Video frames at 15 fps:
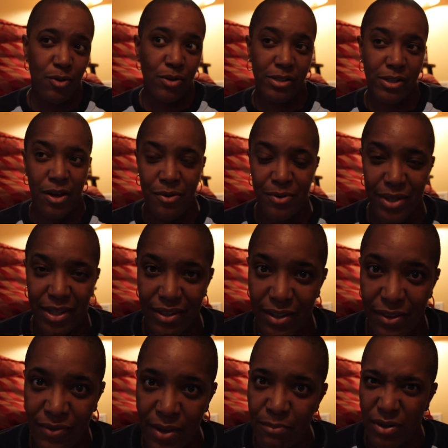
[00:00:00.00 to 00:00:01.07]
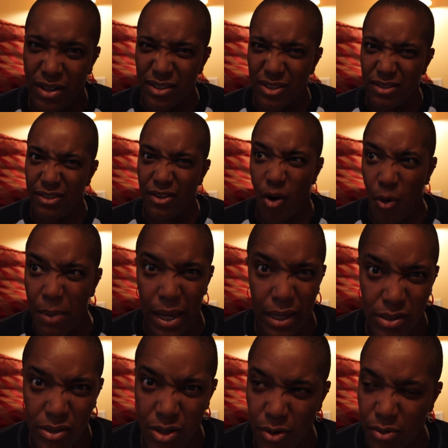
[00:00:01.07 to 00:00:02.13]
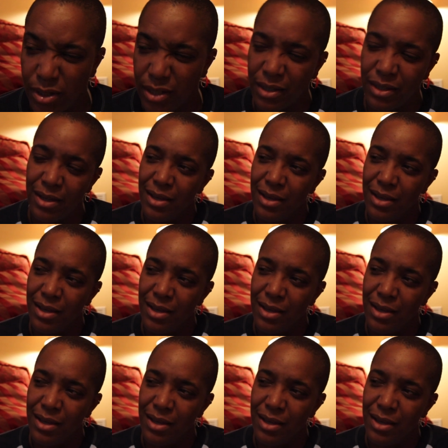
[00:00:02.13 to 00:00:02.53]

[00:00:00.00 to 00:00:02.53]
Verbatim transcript: or Tony. If they bring her back as Tony,